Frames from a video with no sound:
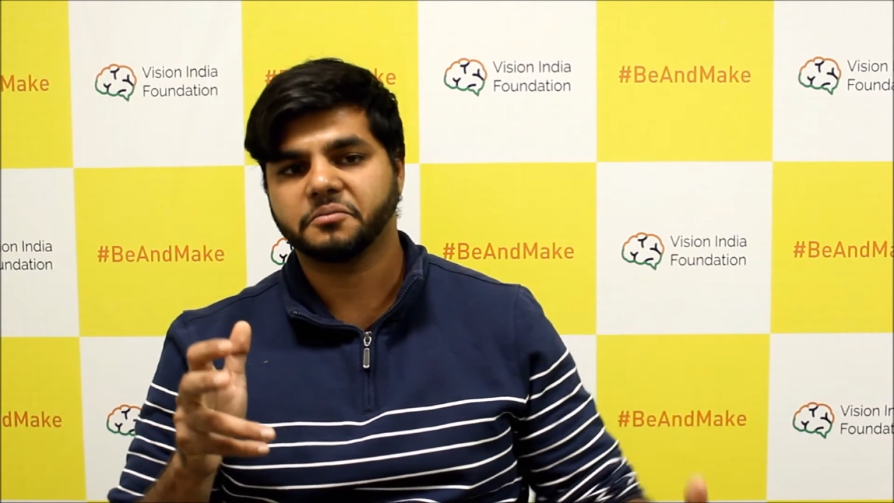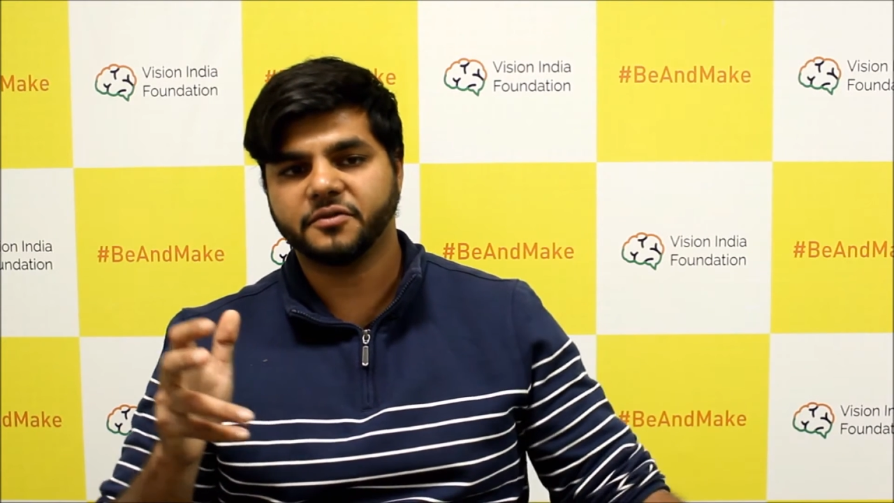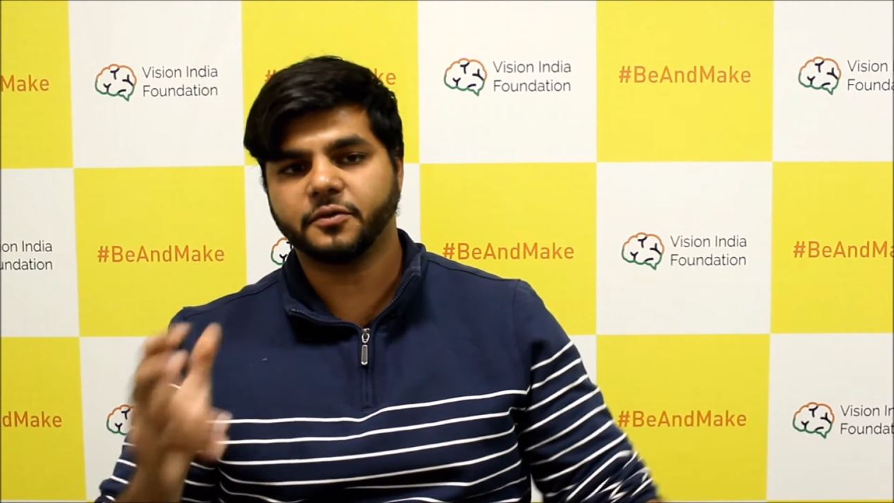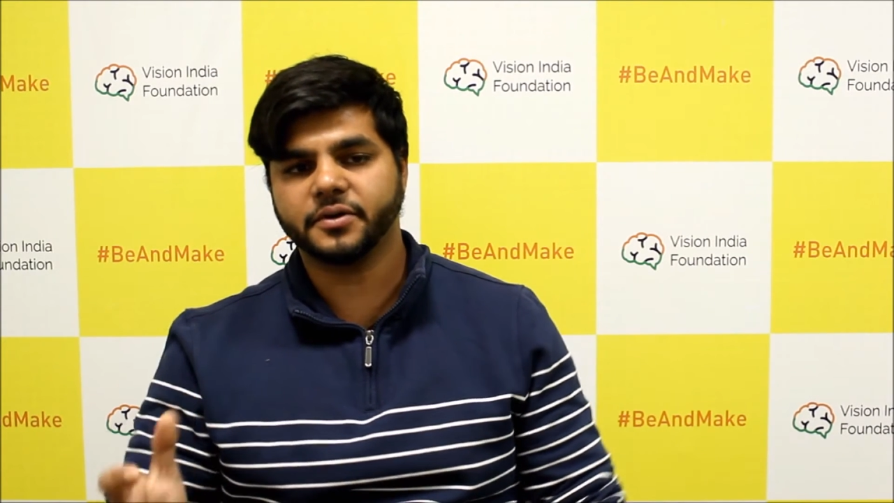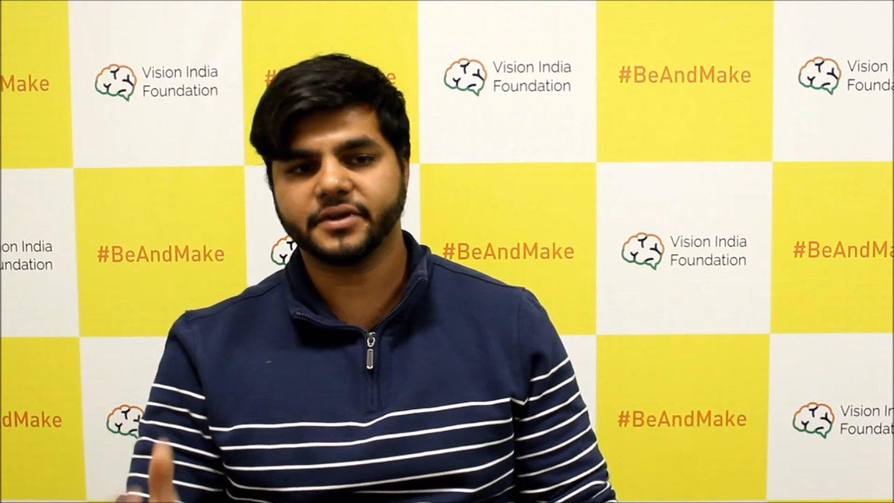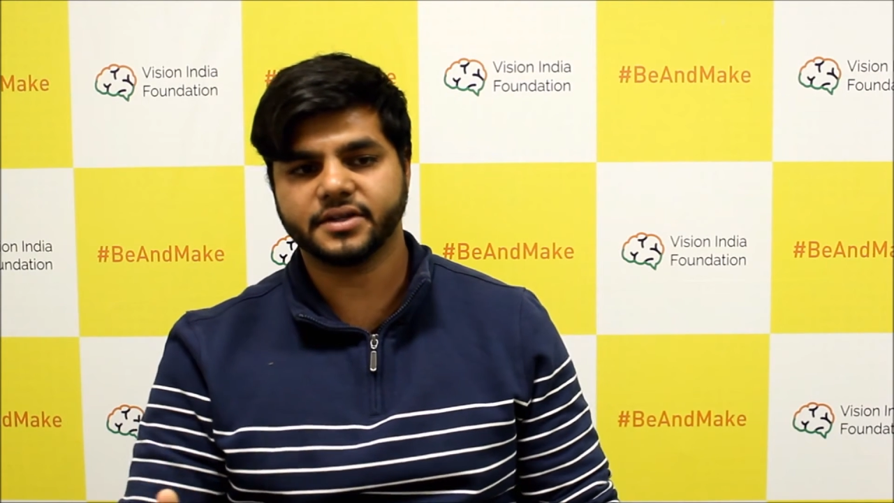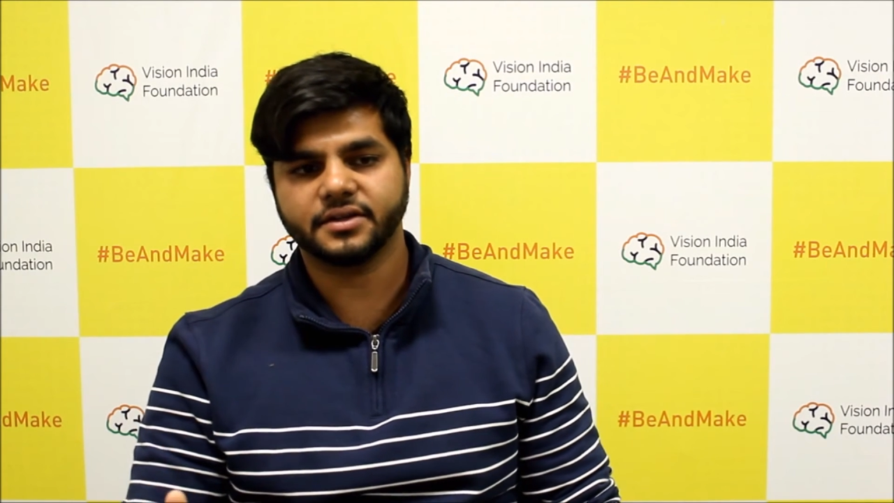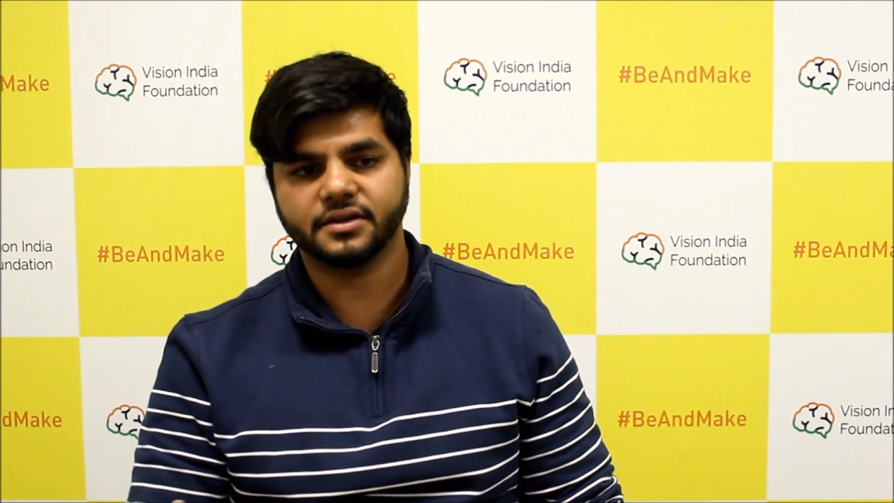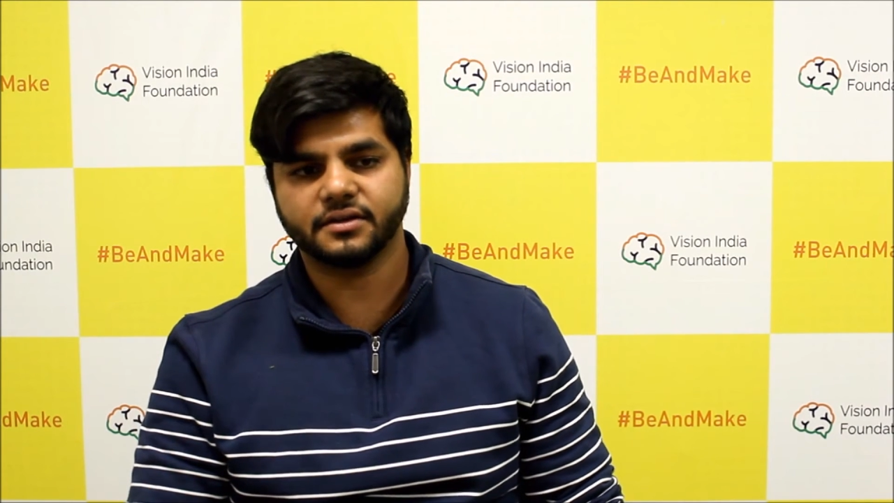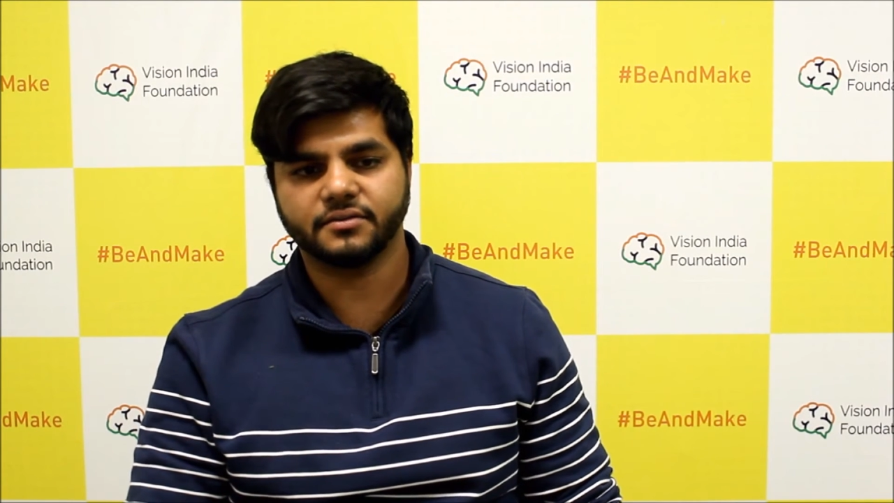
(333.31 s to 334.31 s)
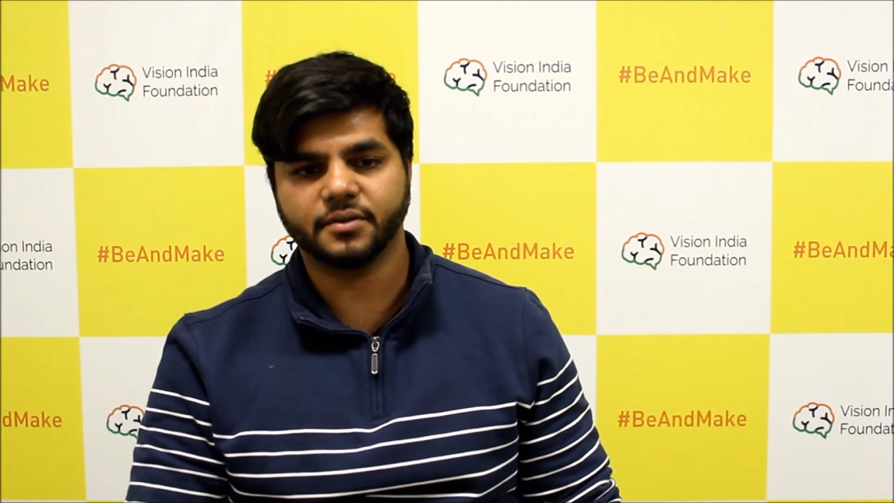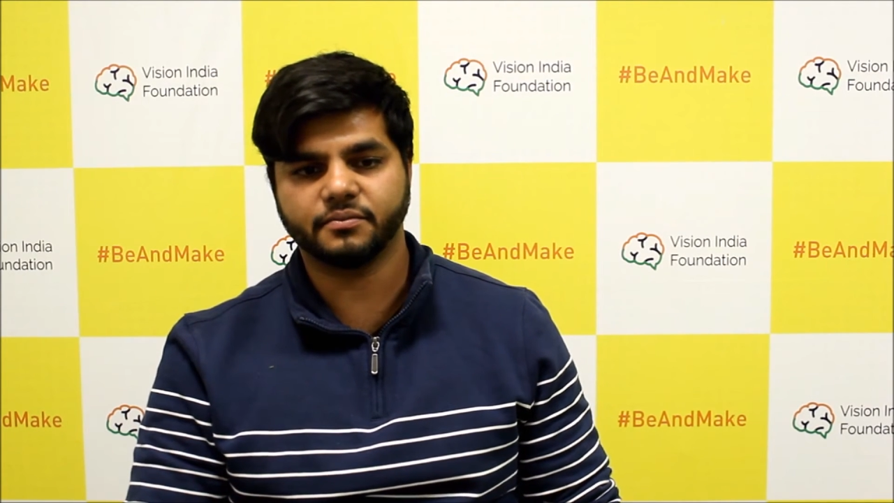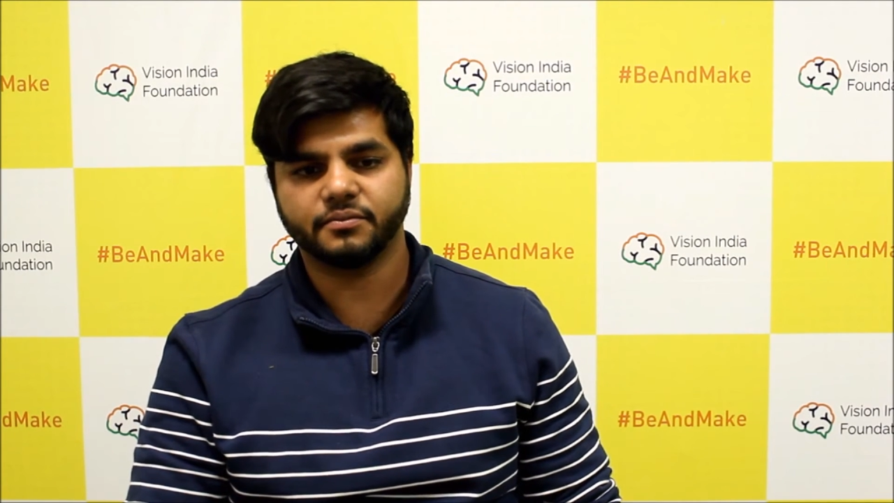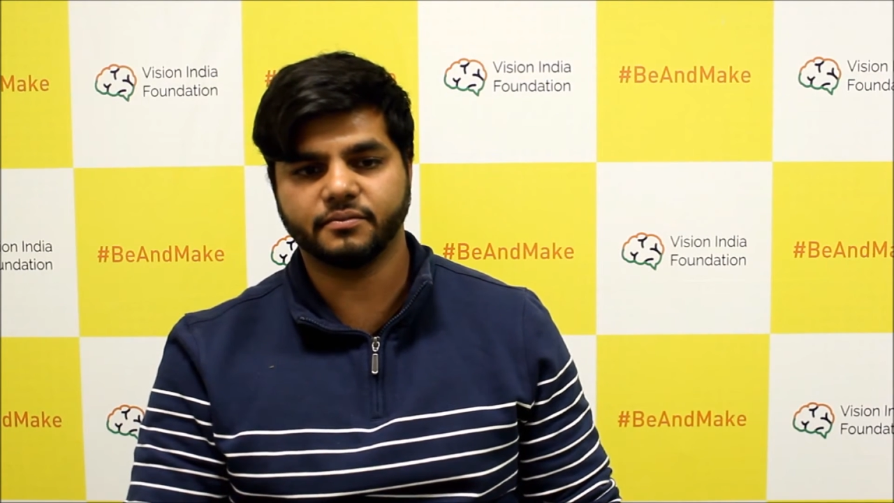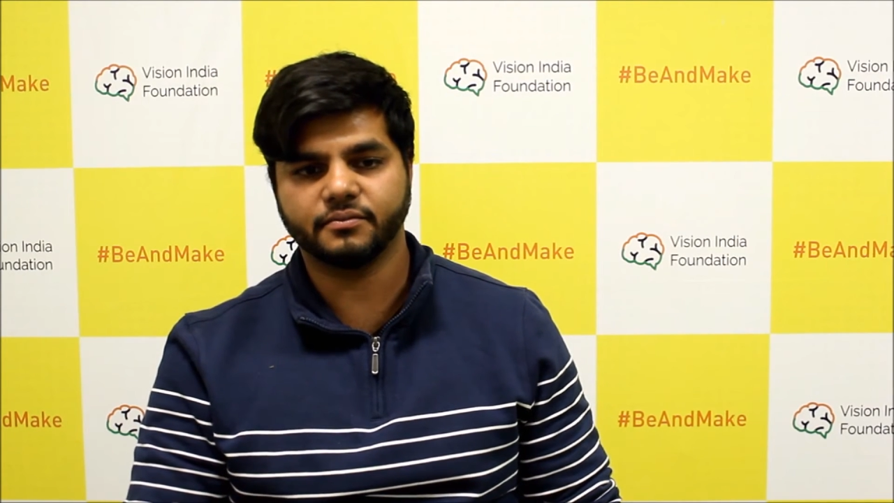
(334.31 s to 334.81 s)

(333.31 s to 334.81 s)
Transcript: the